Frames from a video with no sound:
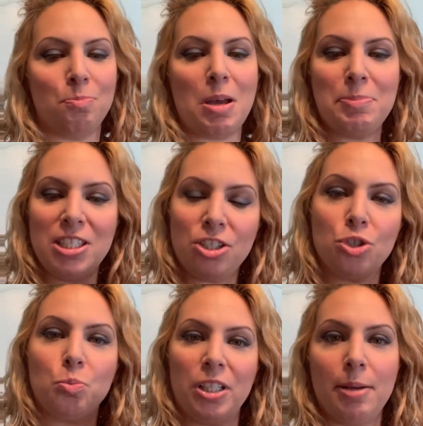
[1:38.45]
Bed
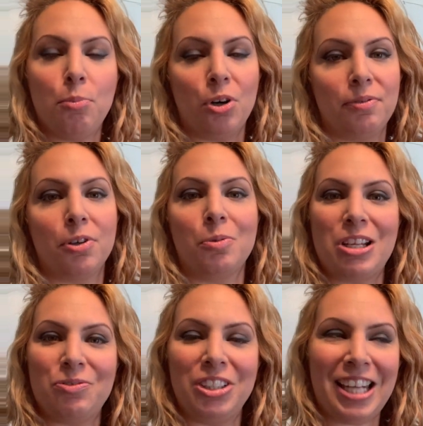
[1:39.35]
position is really important for a
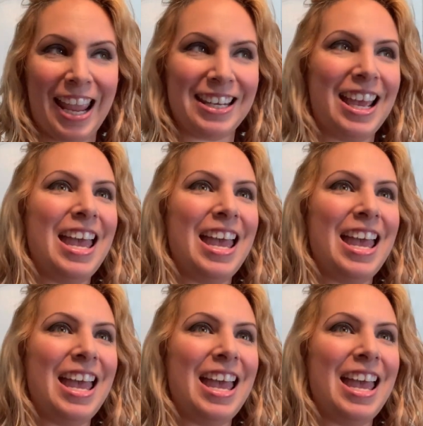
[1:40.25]
restful night.